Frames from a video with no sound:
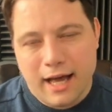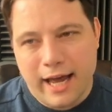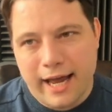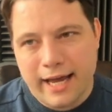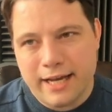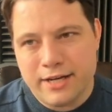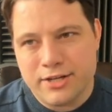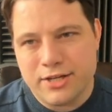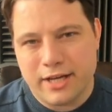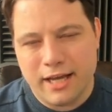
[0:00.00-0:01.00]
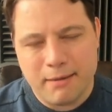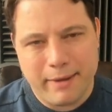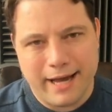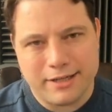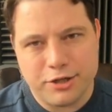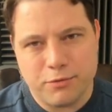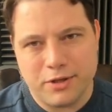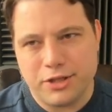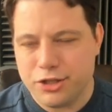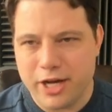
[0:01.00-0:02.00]
And getting back to
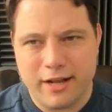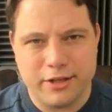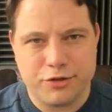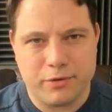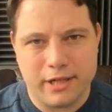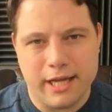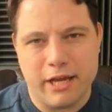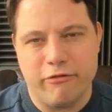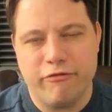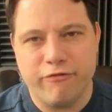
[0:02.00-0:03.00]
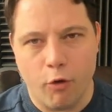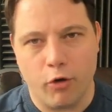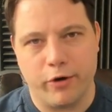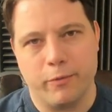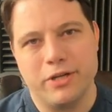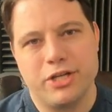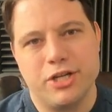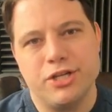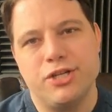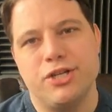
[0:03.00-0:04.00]
what this channel is really for, which
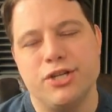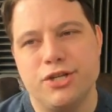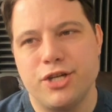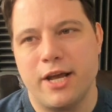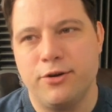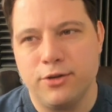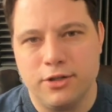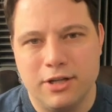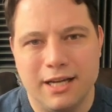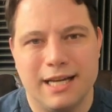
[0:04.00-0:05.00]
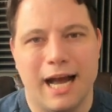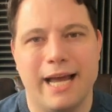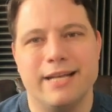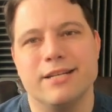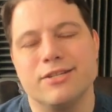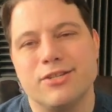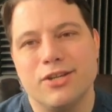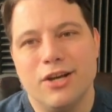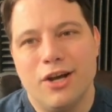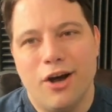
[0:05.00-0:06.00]
is general guidance